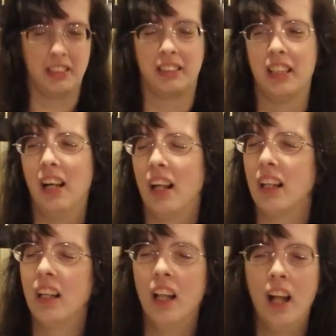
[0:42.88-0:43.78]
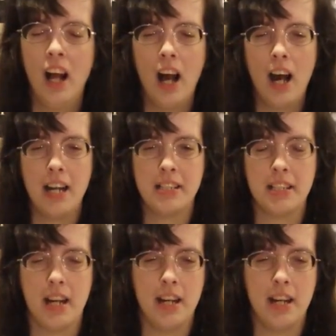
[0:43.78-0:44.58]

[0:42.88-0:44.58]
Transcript: you can't tell. I,